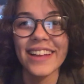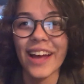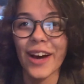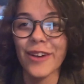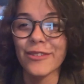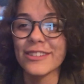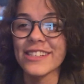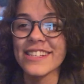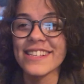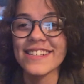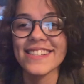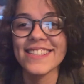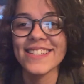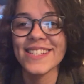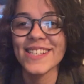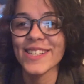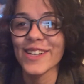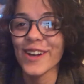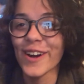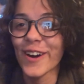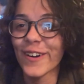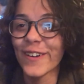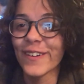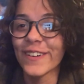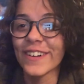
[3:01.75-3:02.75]
That was
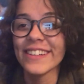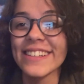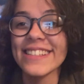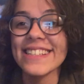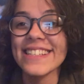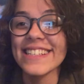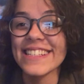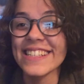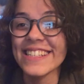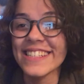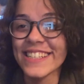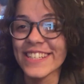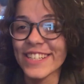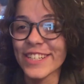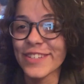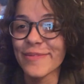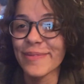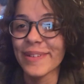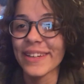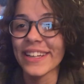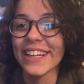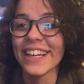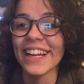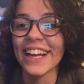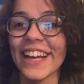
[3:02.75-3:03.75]
so
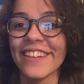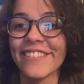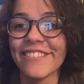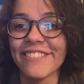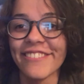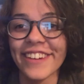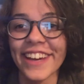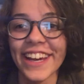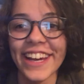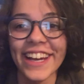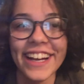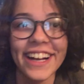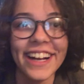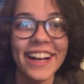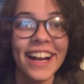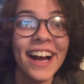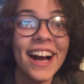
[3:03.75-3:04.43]
stupid and vague.